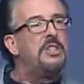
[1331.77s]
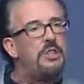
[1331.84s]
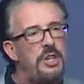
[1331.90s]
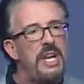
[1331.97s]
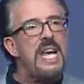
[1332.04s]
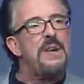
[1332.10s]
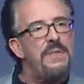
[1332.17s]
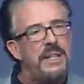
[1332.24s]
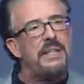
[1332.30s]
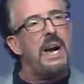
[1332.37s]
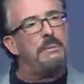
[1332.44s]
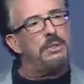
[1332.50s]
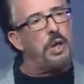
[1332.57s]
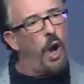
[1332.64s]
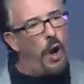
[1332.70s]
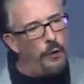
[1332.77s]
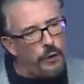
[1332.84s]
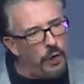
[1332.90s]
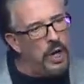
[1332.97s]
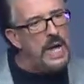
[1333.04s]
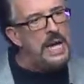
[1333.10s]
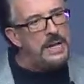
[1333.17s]
She even comes
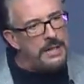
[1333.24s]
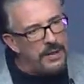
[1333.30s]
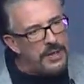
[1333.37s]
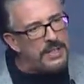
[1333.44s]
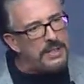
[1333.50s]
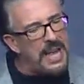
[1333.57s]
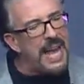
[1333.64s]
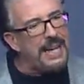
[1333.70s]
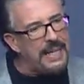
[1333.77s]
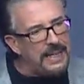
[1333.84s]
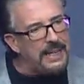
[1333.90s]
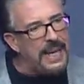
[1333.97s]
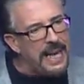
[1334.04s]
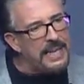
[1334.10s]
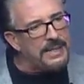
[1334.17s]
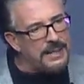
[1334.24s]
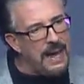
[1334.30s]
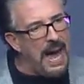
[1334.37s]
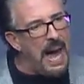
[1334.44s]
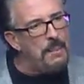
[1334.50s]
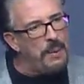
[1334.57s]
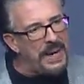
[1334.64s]
over to the second king's
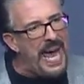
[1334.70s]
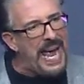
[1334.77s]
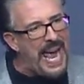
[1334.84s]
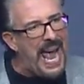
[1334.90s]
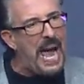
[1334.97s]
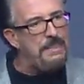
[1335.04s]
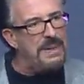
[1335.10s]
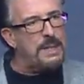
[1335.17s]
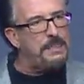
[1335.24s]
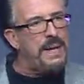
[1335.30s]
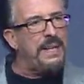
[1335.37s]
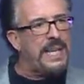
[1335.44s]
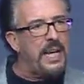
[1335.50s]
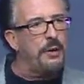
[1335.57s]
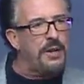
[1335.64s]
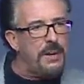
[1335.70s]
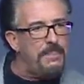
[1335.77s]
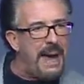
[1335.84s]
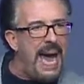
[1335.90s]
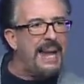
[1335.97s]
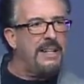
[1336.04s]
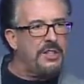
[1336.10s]
time when Ahab has been killed
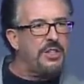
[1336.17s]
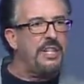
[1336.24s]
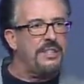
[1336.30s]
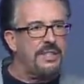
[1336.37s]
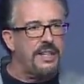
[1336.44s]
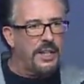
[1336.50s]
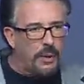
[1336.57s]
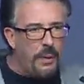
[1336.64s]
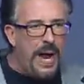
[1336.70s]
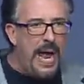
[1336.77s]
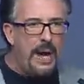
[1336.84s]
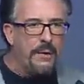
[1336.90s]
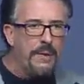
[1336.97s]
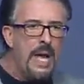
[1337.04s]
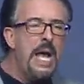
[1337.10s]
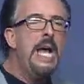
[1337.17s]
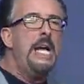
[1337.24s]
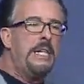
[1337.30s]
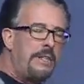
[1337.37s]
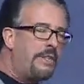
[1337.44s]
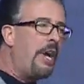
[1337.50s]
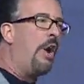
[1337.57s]
in battle. She's still around.
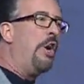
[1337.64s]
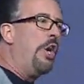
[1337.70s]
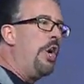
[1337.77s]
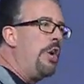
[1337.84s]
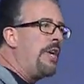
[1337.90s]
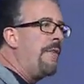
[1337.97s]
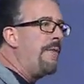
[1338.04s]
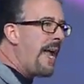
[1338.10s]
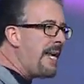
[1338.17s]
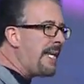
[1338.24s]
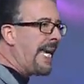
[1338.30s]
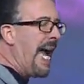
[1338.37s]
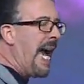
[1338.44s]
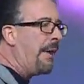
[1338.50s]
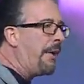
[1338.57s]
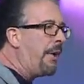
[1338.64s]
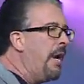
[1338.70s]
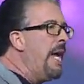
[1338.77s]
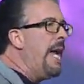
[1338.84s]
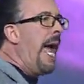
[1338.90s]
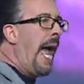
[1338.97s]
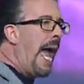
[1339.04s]
So who do they encounter?